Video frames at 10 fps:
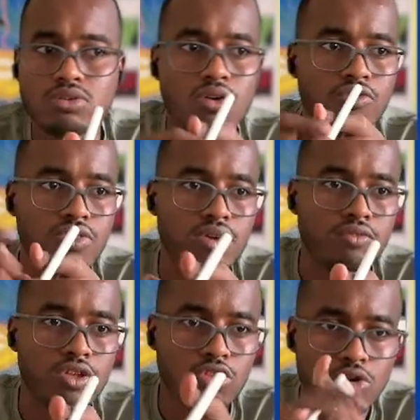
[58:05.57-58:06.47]
of the
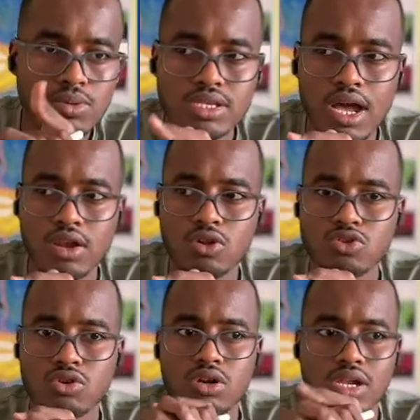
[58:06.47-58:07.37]
videos, and
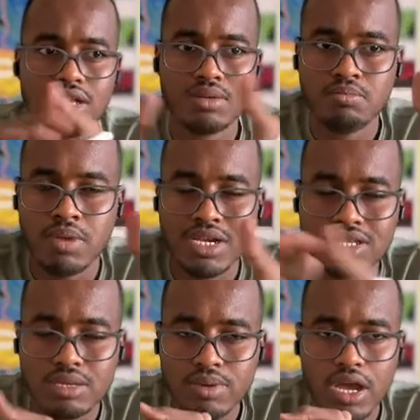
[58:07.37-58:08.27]
also, you know, like make
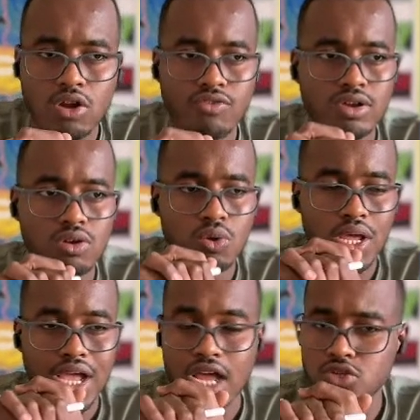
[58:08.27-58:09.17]
some kind of, you know,
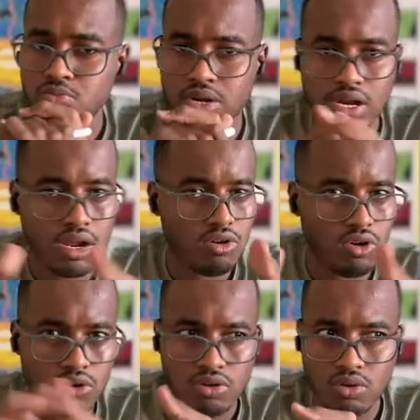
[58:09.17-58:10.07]
like icebreaker
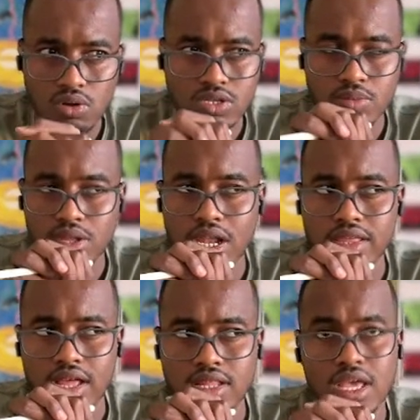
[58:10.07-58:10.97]
or, you know, something like
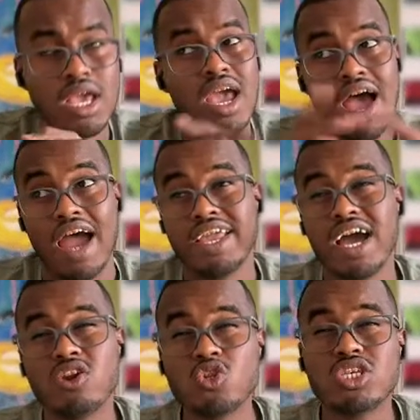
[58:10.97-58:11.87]
that. I
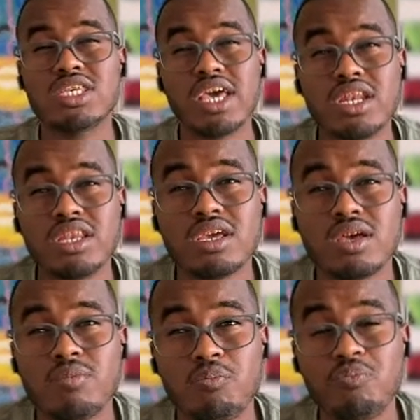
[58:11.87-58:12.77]
cannot send
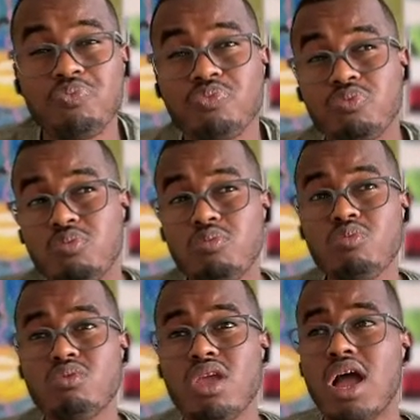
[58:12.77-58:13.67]

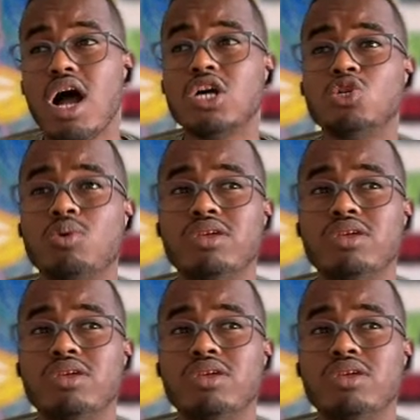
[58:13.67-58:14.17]
actually